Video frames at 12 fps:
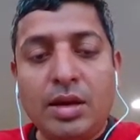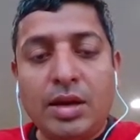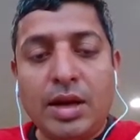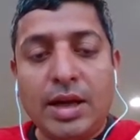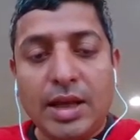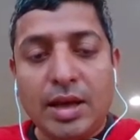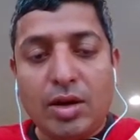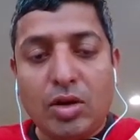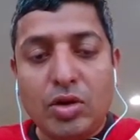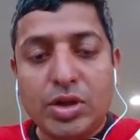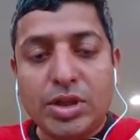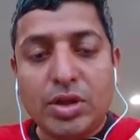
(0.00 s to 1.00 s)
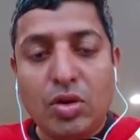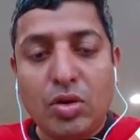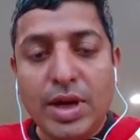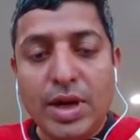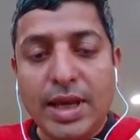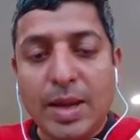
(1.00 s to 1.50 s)
It includes
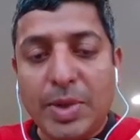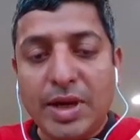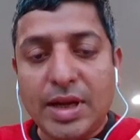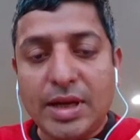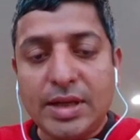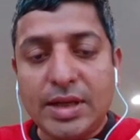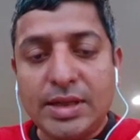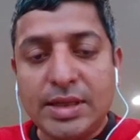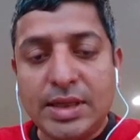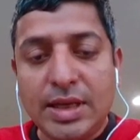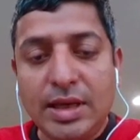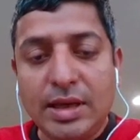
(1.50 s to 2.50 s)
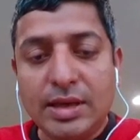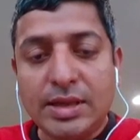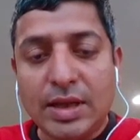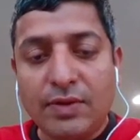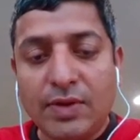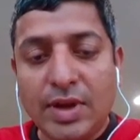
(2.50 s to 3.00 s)
chronic hepatitis C
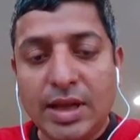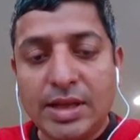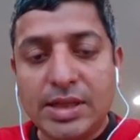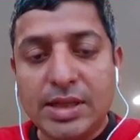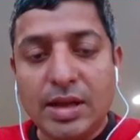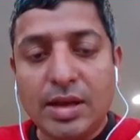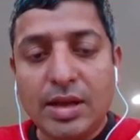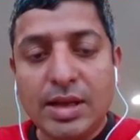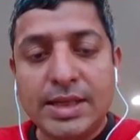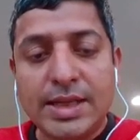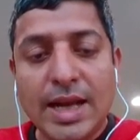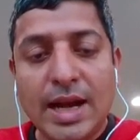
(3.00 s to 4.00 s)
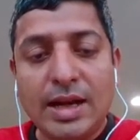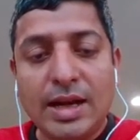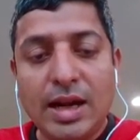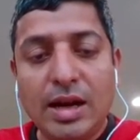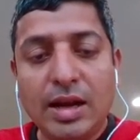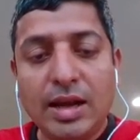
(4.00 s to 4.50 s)
surveillance,
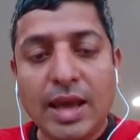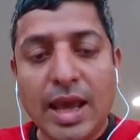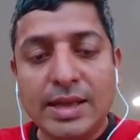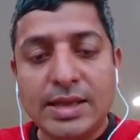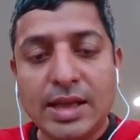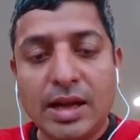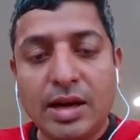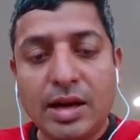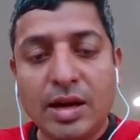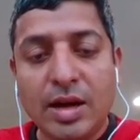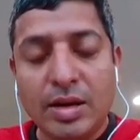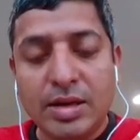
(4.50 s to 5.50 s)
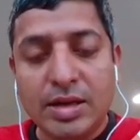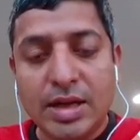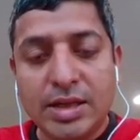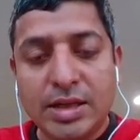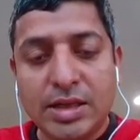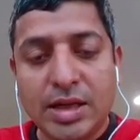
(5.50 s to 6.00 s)
central cancer
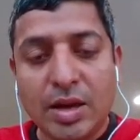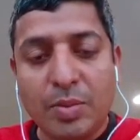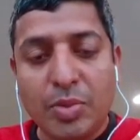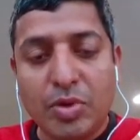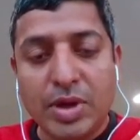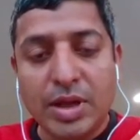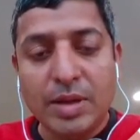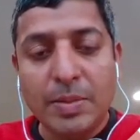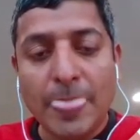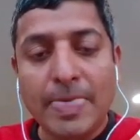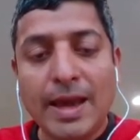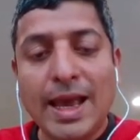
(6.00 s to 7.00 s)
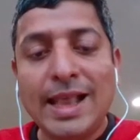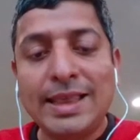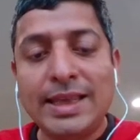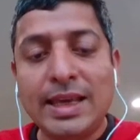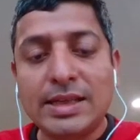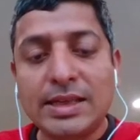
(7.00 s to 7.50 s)
registry reporting,
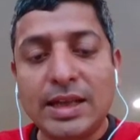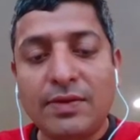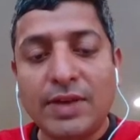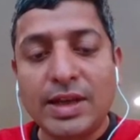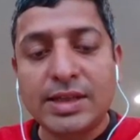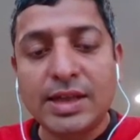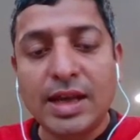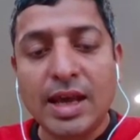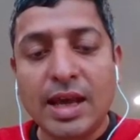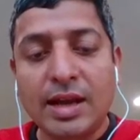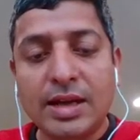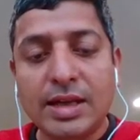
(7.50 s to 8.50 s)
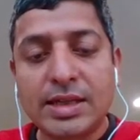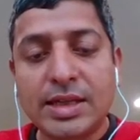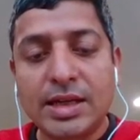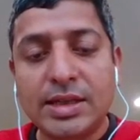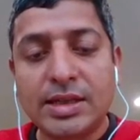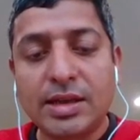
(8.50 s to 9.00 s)
healthcare surveys, and
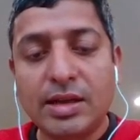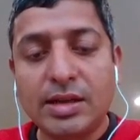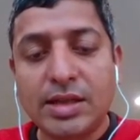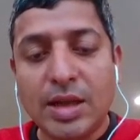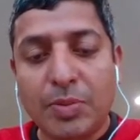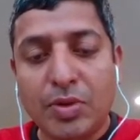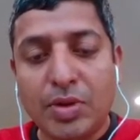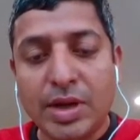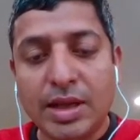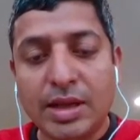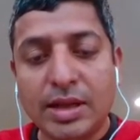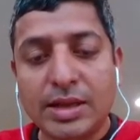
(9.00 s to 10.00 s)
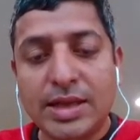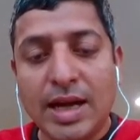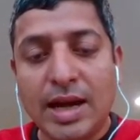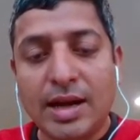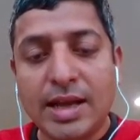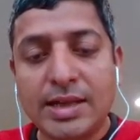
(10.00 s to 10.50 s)
research supporting
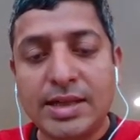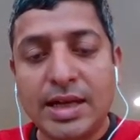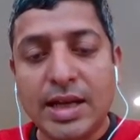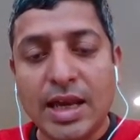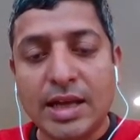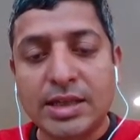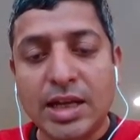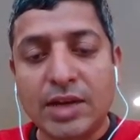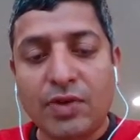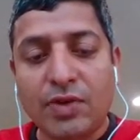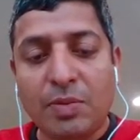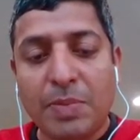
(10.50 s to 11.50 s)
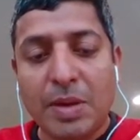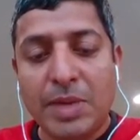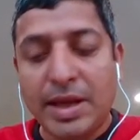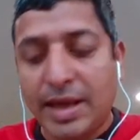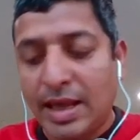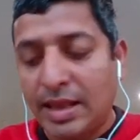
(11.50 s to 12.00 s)
standardized data exchange for
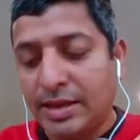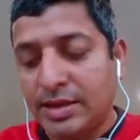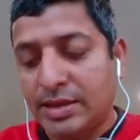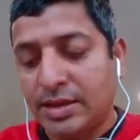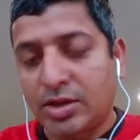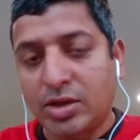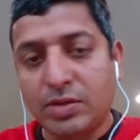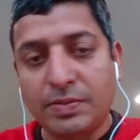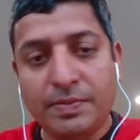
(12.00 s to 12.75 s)
public health research.